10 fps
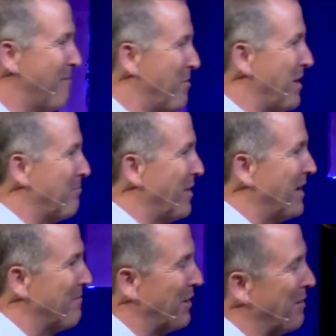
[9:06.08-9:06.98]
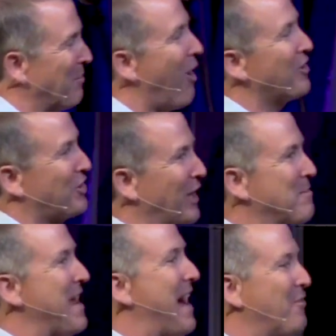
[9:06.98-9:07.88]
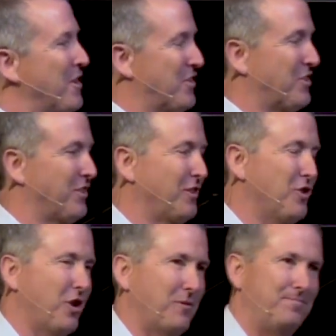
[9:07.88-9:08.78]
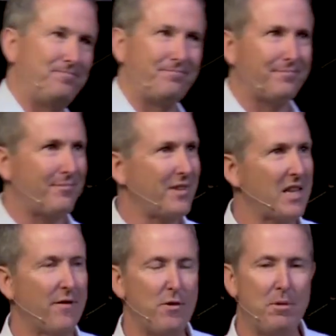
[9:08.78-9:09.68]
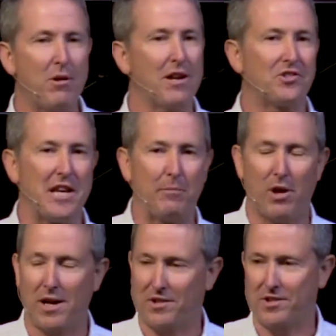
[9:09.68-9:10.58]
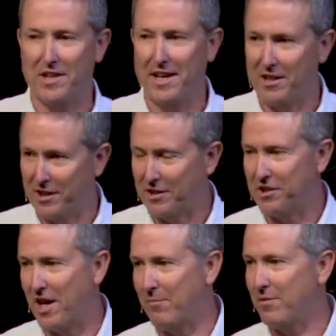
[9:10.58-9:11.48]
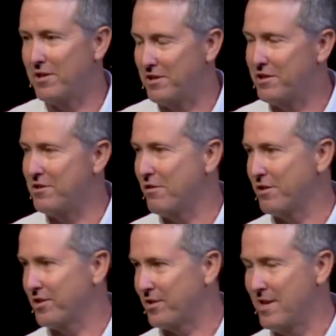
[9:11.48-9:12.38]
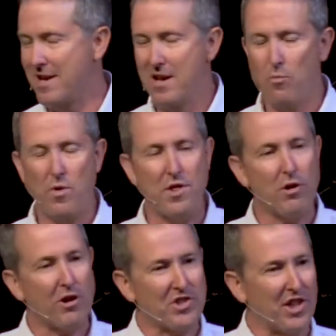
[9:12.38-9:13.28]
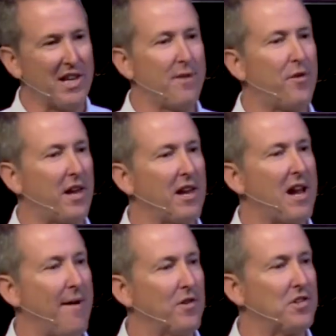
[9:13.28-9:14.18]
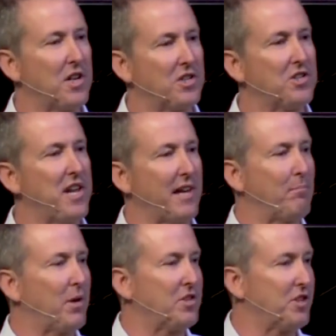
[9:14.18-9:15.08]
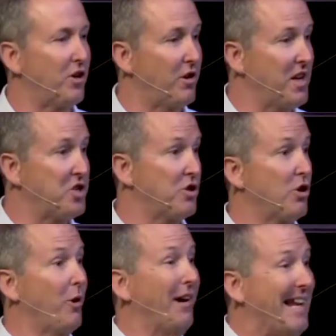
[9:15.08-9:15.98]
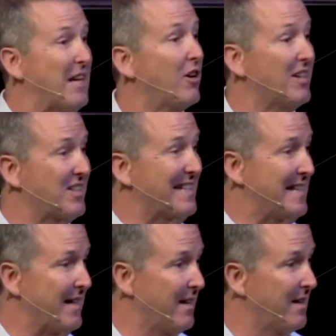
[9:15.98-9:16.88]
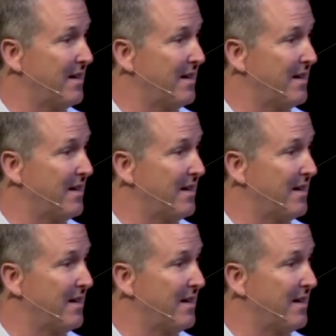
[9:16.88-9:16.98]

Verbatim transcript: but, but, but also, let me add this. Look, if you've been around Salem Alliance any length of time, you know this. When there are significant conversations taking place in our nation or in our city,